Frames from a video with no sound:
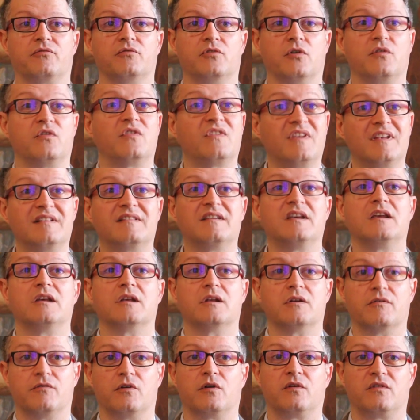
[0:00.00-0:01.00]
the city
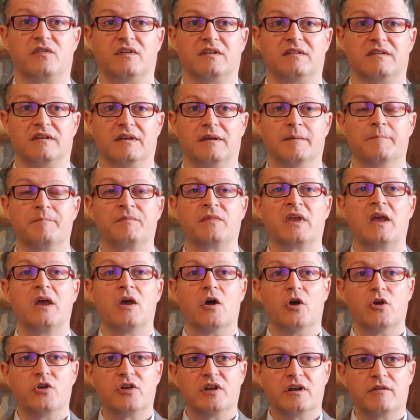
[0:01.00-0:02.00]
university.
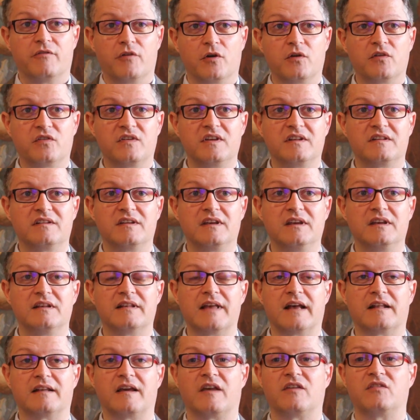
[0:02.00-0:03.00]
A university
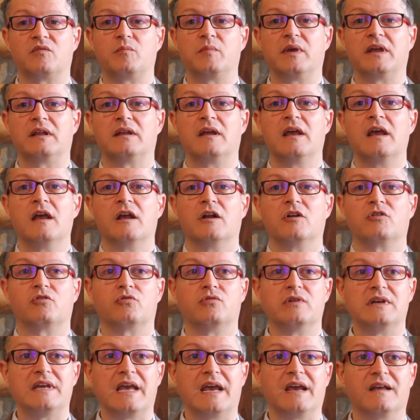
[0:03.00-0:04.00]
that has been
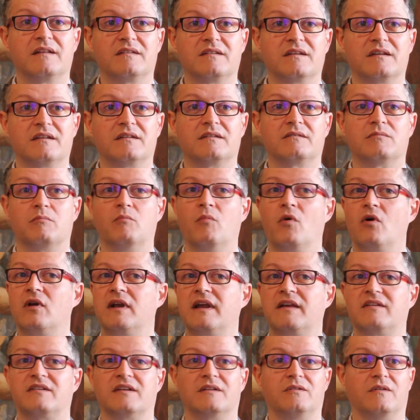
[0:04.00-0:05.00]
created more or
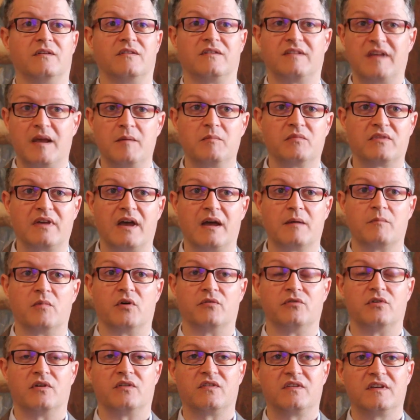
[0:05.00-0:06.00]
less at the same time
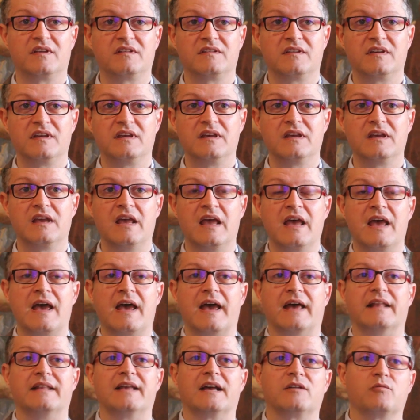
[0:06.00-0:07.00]
of the city,
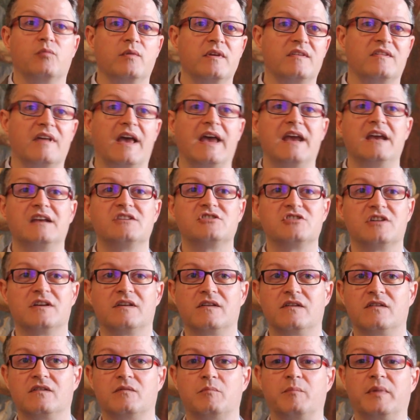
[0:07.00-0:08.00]
and that with
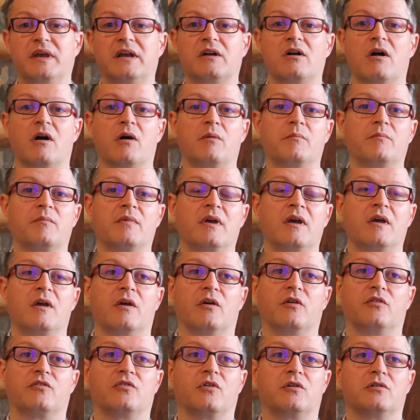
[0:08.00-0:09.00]
ages become
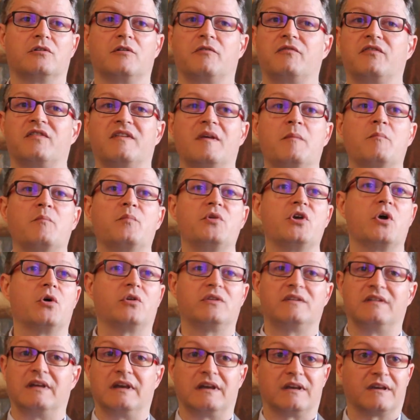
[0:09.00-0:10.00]
a sort of
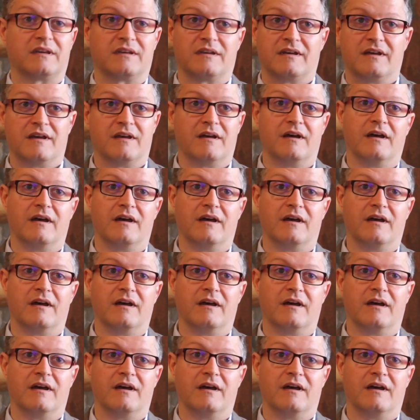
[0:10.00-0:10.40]
symbiotic